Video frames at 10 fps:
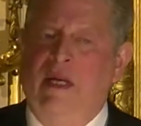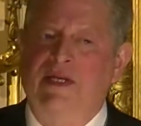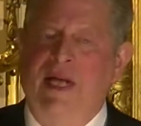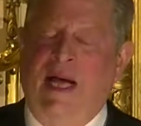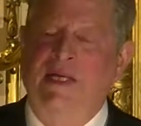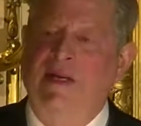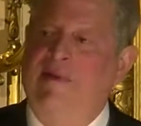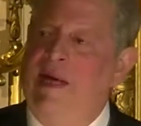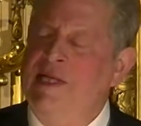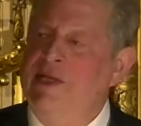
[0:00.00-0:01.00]
Science
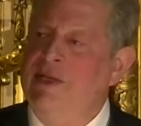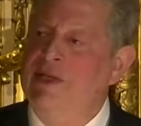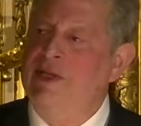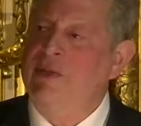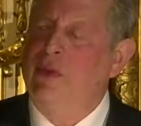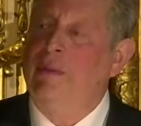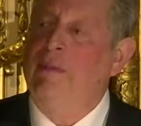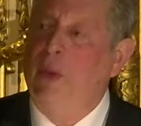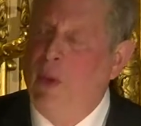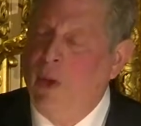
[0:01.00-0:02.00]
Advisor's
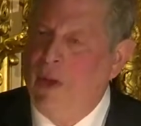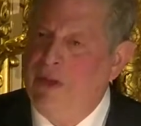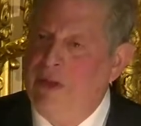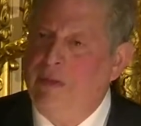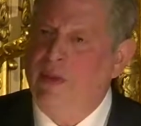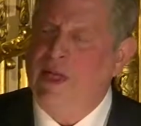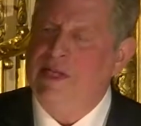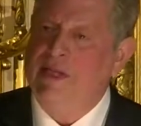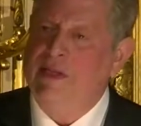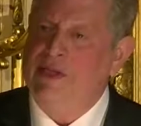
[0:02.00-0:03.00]
report to
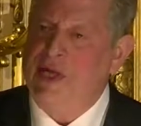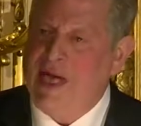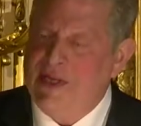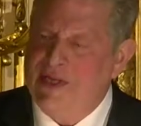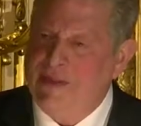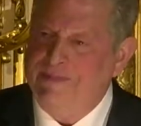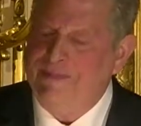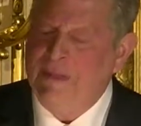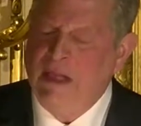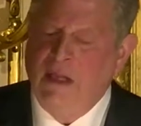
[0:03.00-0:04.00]
President Johnson.
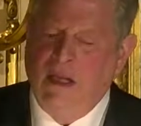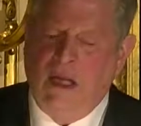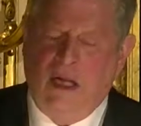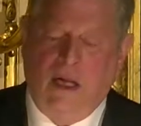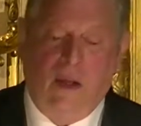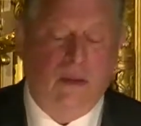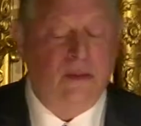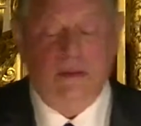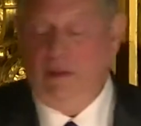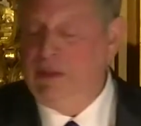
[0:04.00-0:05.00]

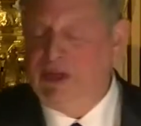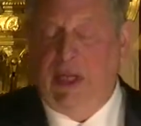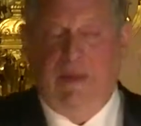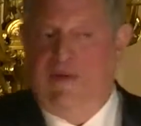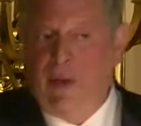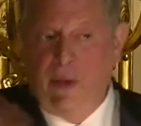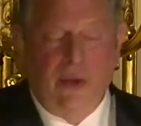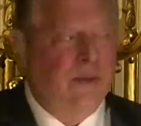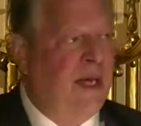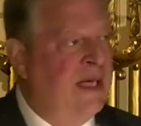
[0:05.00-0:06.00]
Some of you
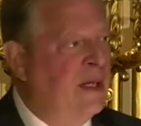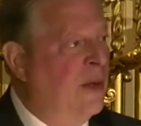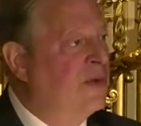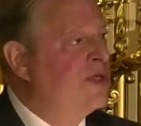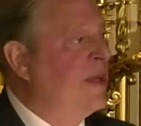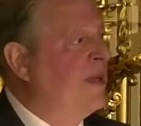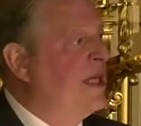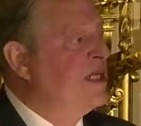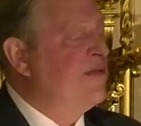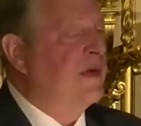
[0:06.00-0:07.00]
who may know some of
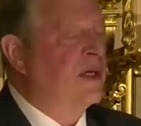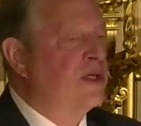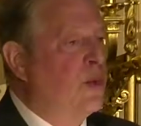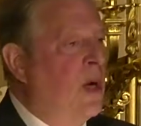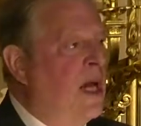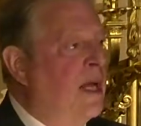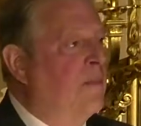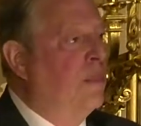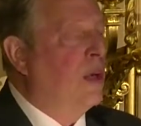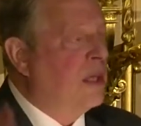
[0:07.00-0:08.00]
these figures, Wally
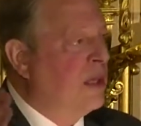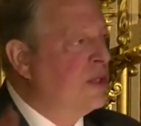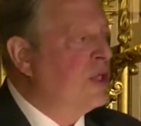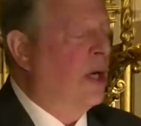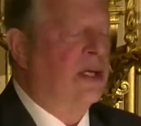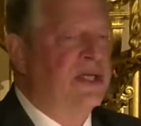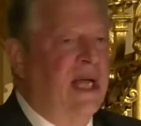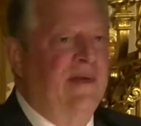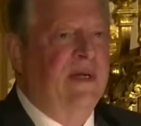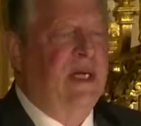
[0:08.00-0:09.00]
Brooker, Charles
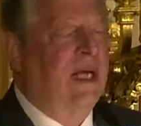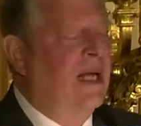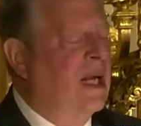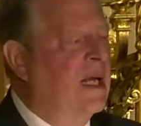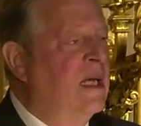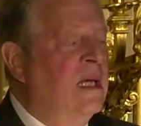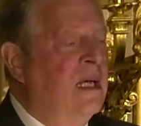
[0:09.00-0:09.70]
David Keeling,